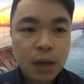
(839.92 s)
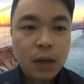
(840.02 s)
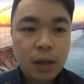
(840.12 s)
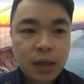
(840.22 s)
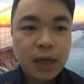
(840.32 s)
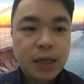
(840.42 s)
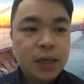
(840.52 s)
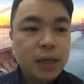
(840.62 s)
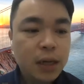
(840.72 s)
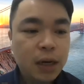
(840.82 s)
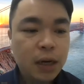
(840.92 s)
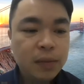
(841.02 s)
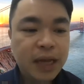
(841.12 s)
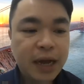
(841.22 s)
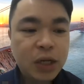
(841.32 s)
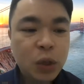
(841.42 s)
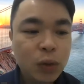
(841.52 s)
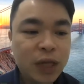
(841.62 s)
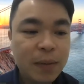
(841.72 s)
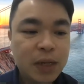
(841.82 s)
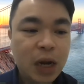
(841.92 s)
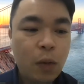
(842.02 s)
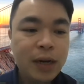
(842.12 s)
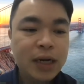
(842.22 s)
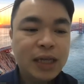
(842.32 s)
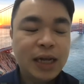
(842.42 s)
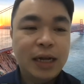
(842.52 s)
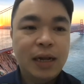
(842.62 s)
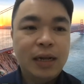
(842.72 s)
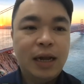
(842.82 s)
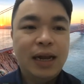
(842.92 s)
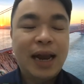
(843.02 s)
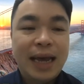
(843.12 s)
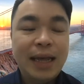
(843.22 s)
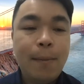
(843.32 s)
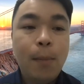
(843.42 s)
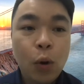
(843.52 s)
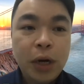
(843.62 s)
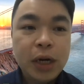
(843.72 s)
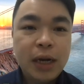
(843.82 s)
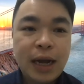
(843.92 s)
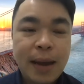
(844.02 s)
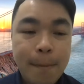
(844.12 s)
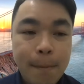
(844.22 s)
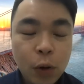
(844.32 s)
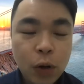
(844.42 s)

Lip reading: Yes, there's 2 types. One is the night mode. Night mode